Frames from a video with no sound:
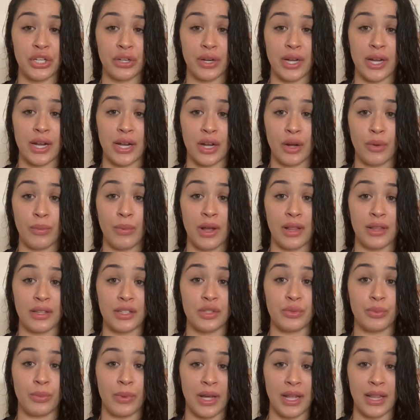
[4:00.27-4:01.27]
your hair while
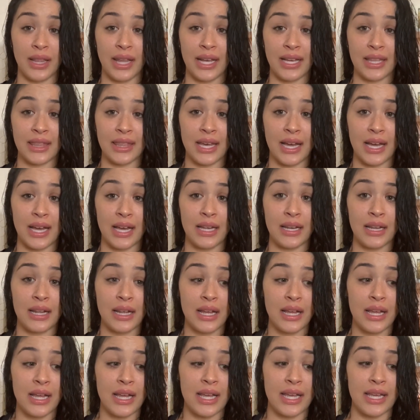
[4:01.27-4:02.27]
it's wet like that
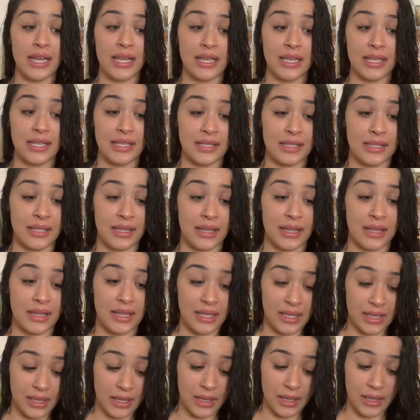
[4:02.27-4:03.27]
is
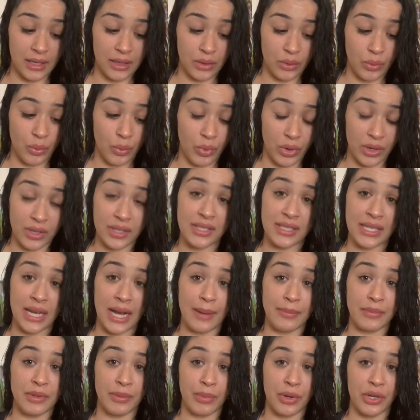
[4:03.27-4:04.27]
the worst
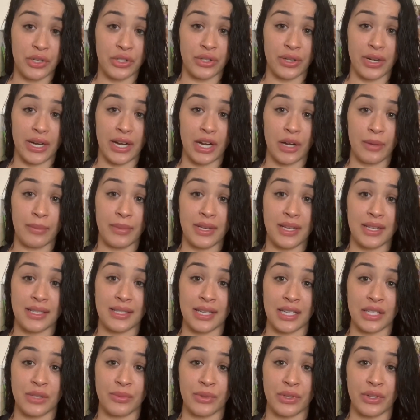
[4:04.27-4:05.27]
time to brush your hair because
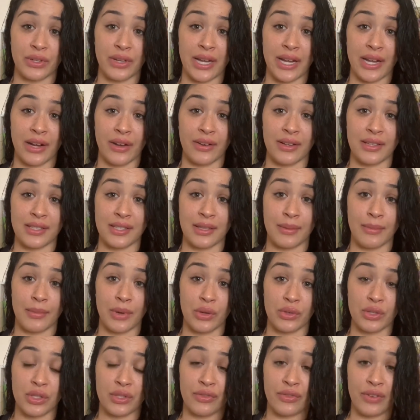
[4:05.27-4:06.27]
that's when your hair is the
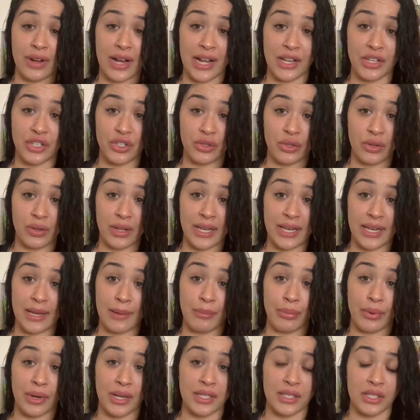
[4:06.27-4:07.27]
most fragile and
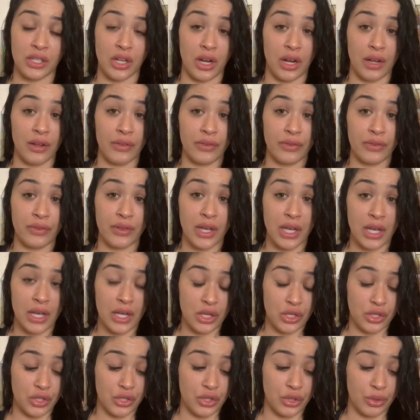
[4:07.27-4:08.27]
it breaks off
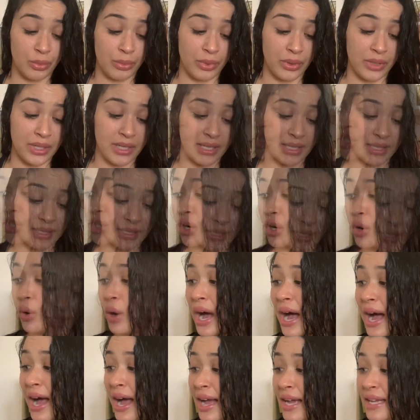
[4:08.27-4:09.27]
super easy. So
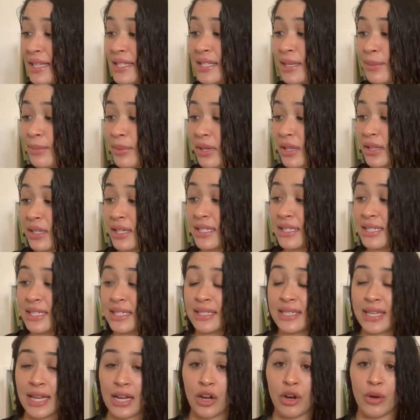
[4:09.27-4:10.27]
I typically
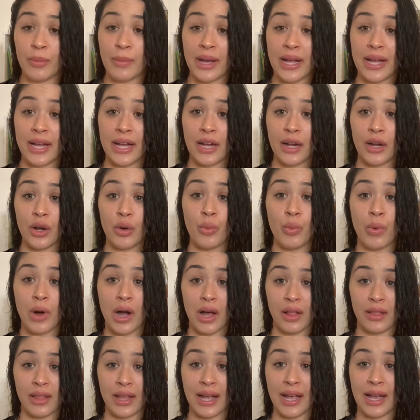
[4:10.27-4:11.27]
detangle my hair
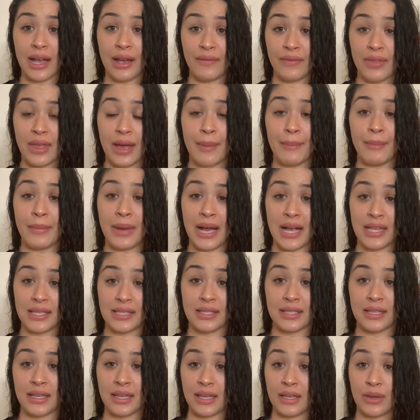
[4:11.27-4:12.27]
while I have that
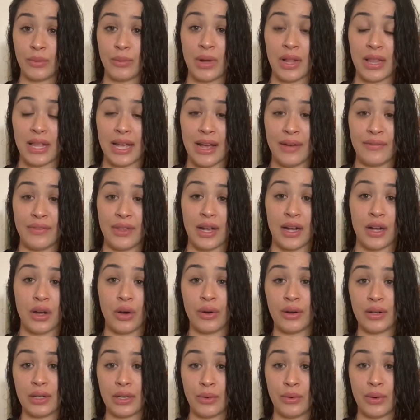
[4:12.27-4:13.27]
mask in, while I have that
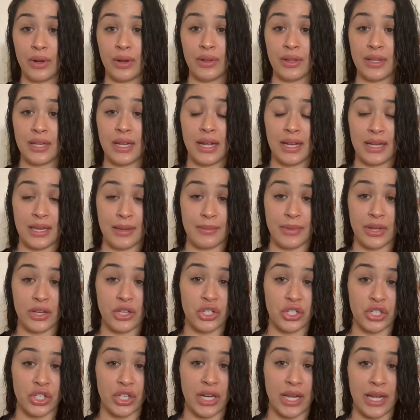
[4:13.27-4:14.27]
coconut oil and honey
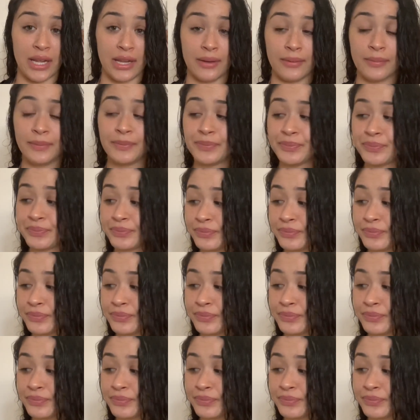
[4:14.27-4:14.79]
mixture in,